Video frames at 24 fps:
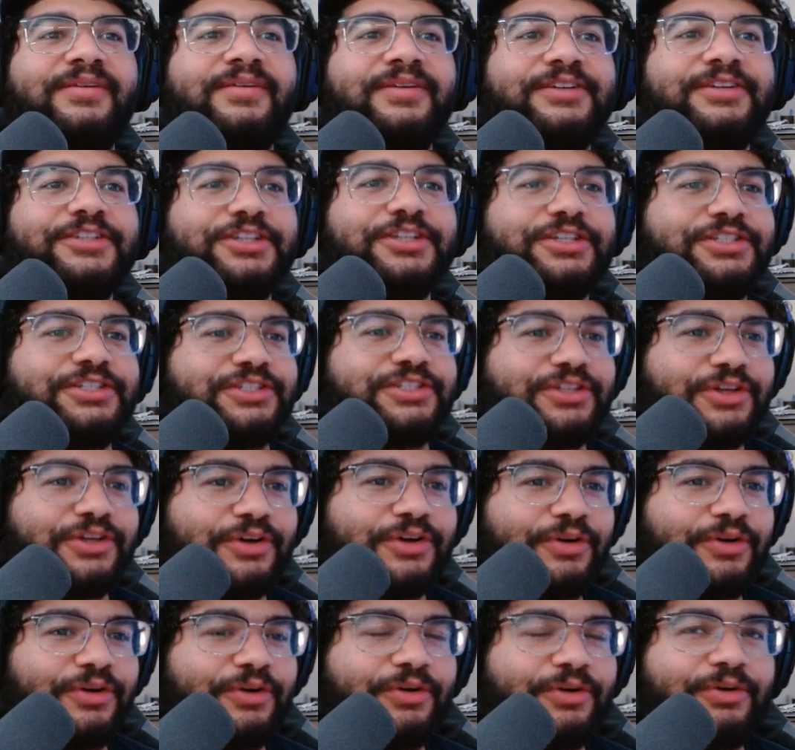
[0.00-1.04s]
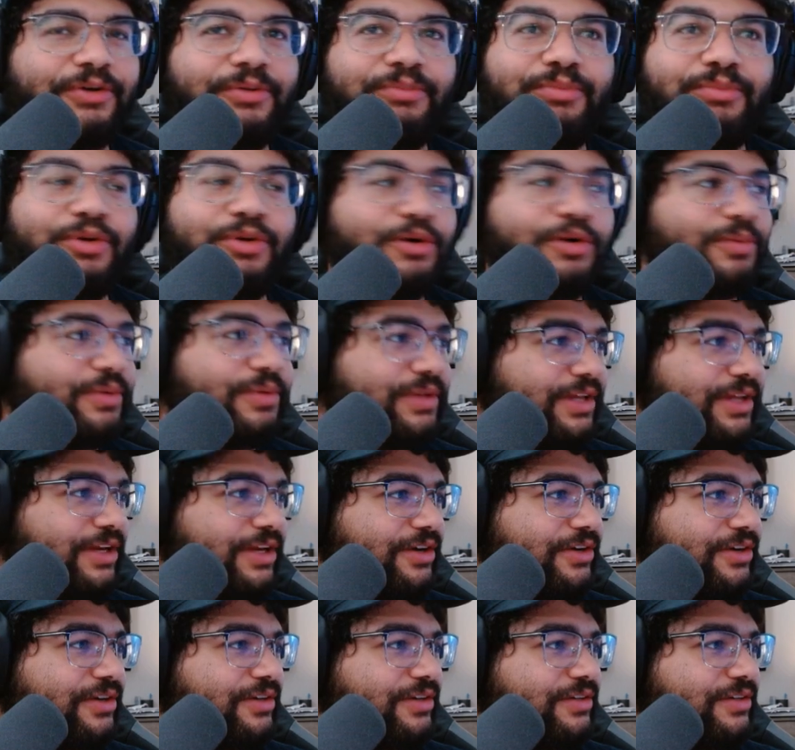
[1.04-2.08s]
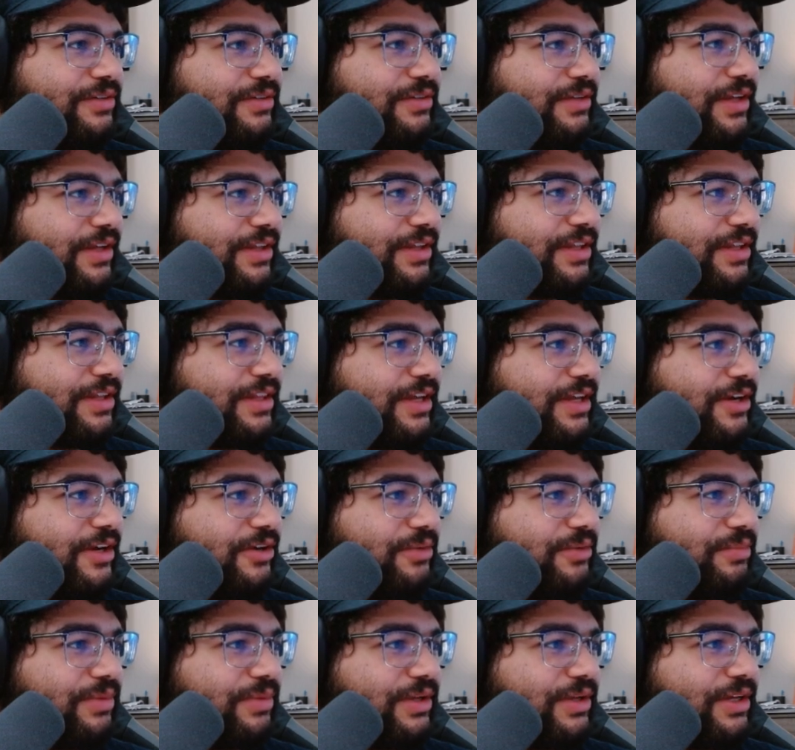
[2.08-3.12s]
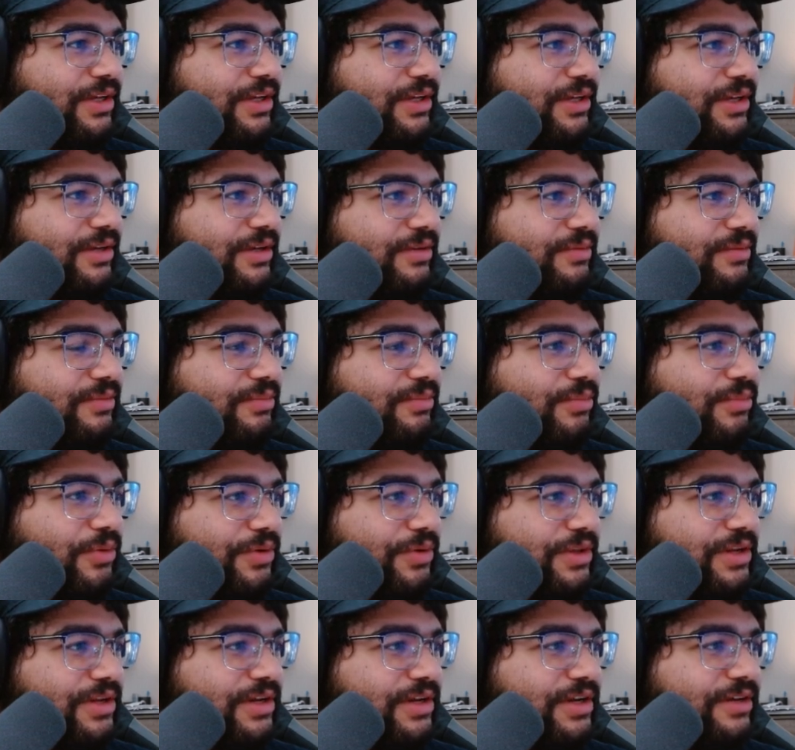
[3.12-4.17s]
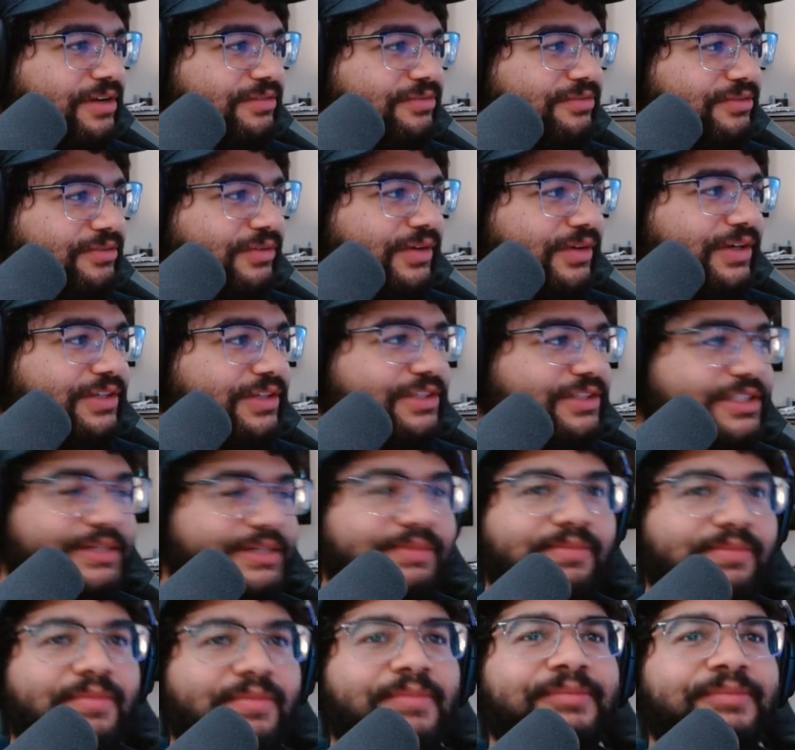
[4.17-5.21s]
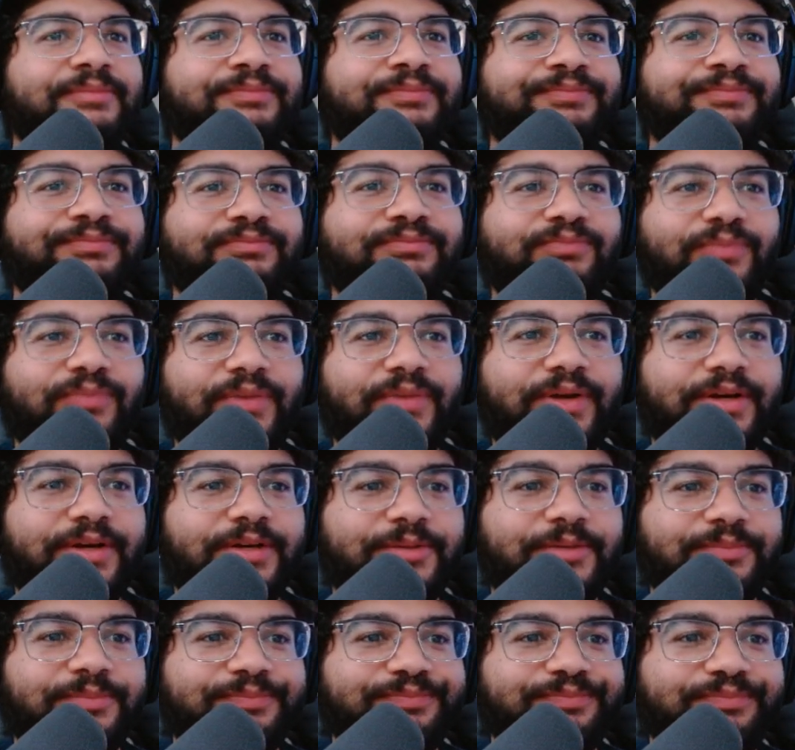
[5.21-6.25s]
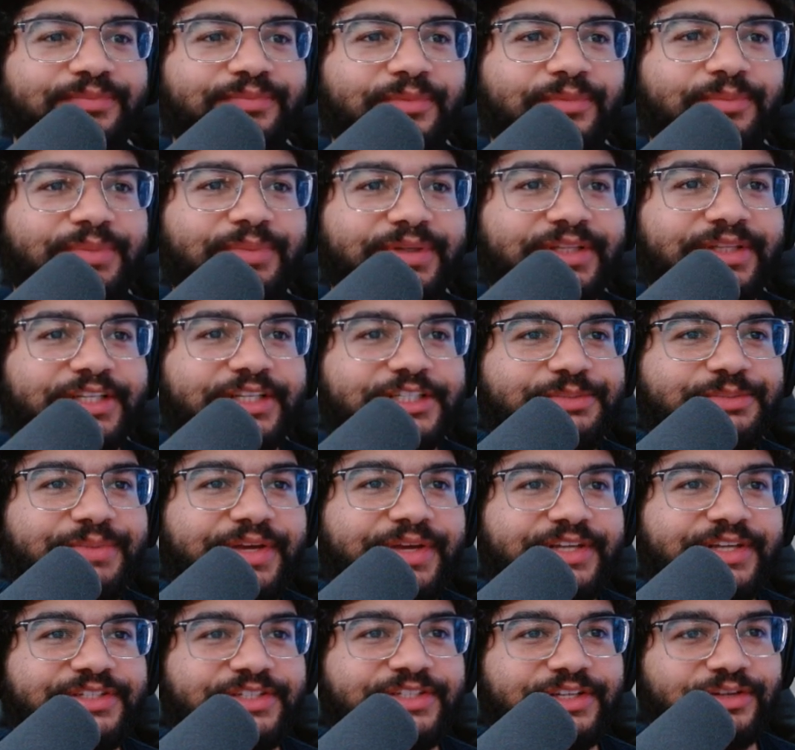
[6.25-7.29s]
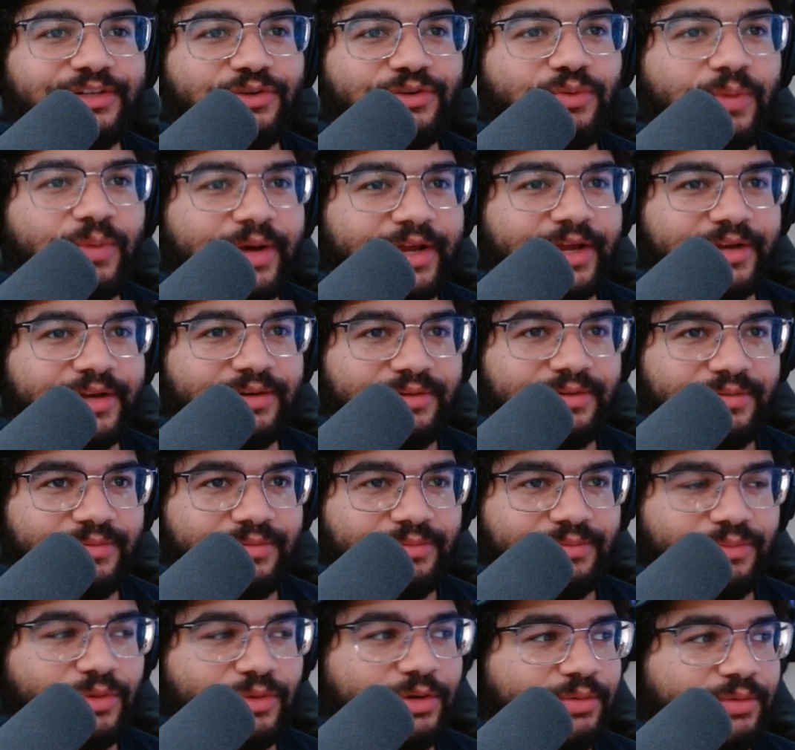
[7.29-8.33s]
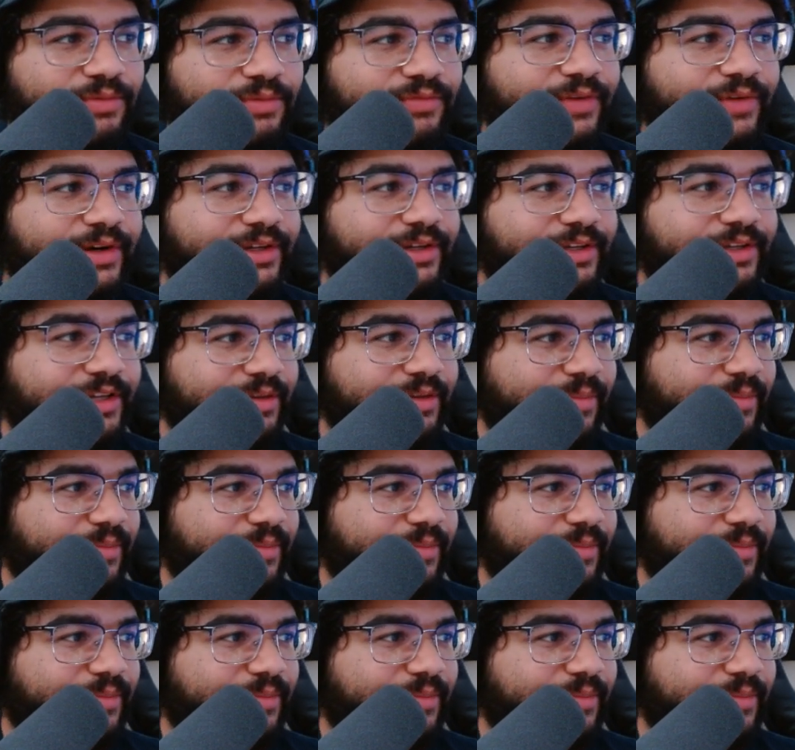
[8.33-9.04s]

Just go mobile here. I think that'll be more than enough for us. But this makes it quite mobile friendly.